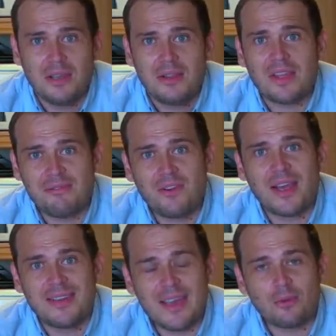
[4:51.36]
they
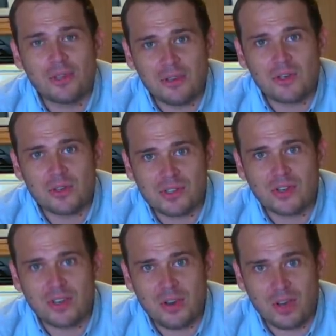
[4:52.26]
find out that you've got
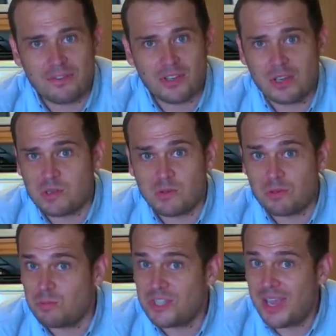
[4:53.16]
a live Sky
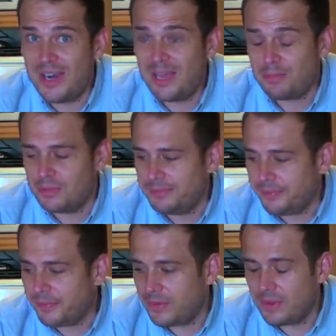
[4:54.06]
subscription, which can happen,
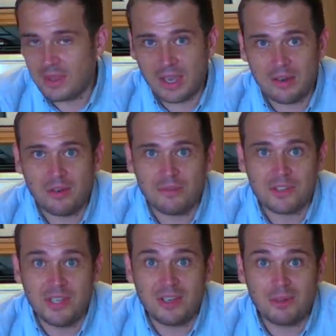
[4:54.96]
then
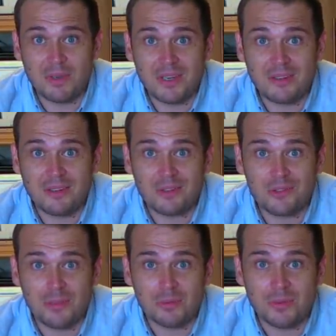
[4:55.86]
obviously you're going to be in a lot of
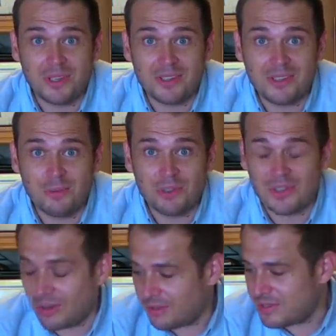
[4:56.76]
trouble because you're
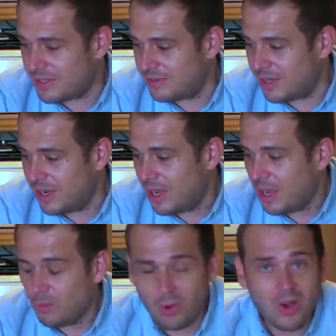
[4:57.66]
watching live TV.
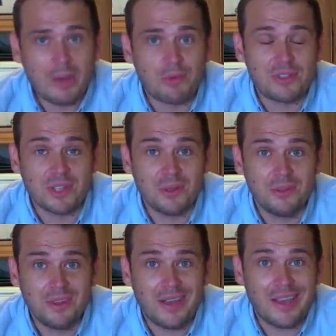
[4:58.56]
What I would
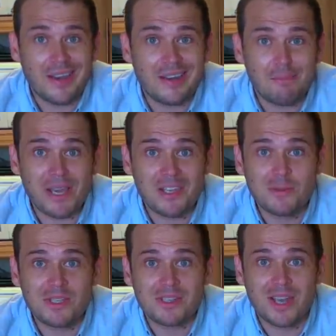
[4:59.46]
do, and it pains
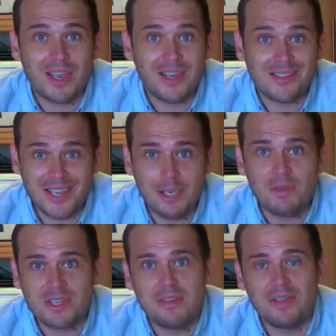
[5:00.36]
me to say it, is keep
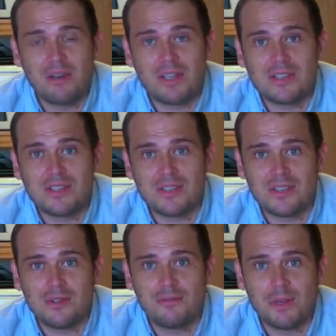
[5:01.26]
your TV licence
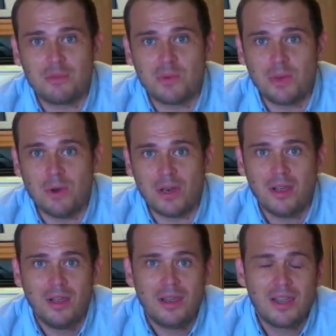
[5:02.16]
until Feb 21.
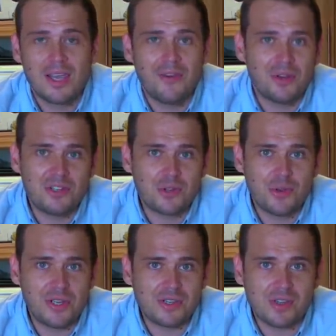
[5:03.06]
Carry on
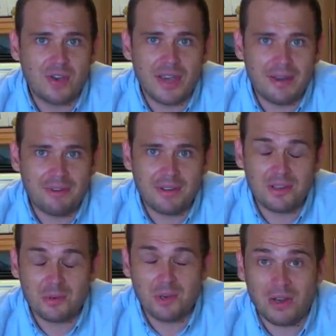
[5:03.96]
enjoying your Sky and everything
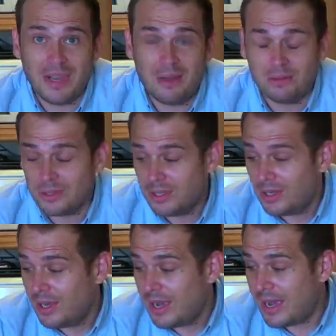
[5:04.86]
as you now.
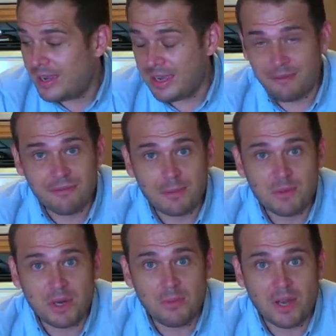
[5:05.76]
And then in Feb
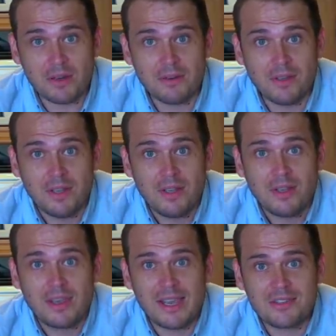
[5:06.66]
21,
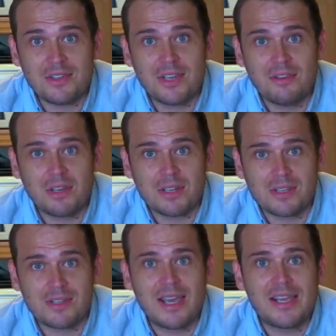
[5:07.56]
cancel your TV
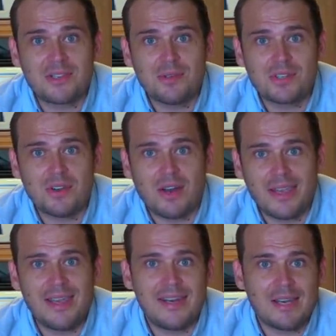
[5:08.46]
licence, cancel your Sky,
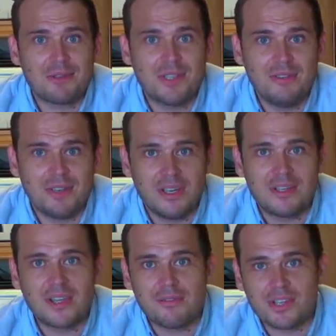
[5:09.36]
get Now TV,
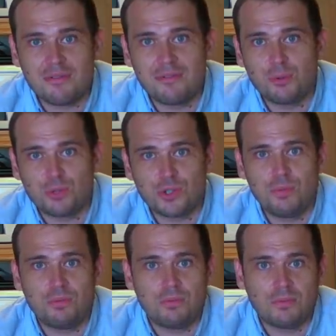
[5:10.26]
save yourself a
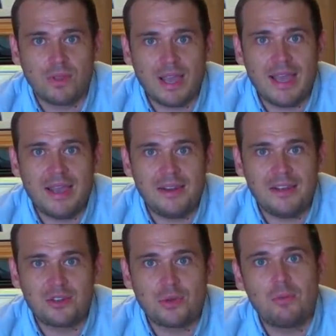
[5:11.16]
fortune, and
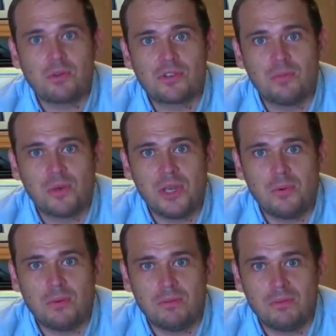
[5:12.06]
enjoy watching what you
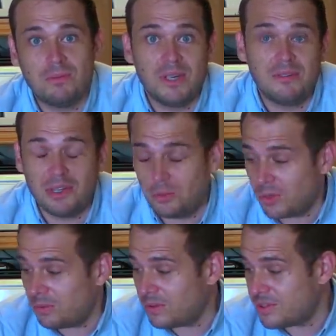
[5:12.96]
want whenever you
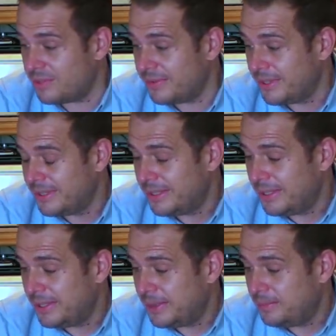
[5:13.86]
want to watch it.
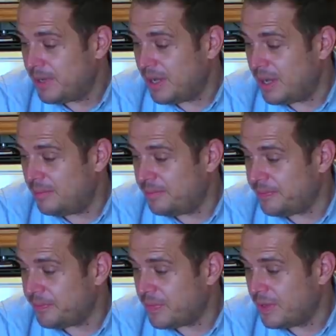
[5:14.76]
But,
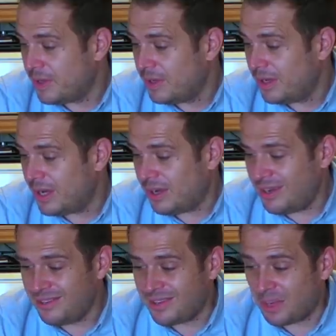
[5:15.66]
yeah, I
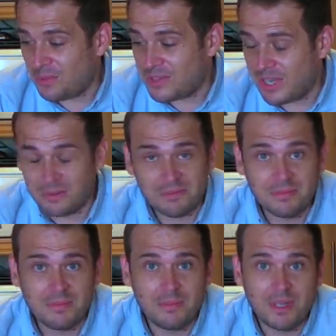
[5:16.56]
don't think they would tell them.
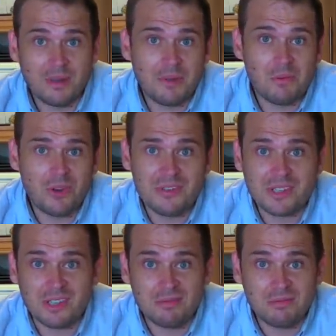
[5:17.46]
But, I mean, why
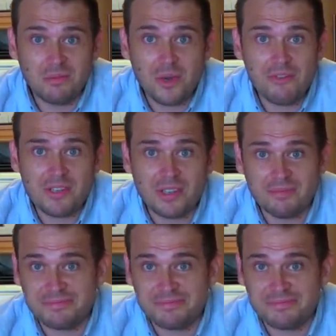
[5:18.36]
risk it? Why risk it?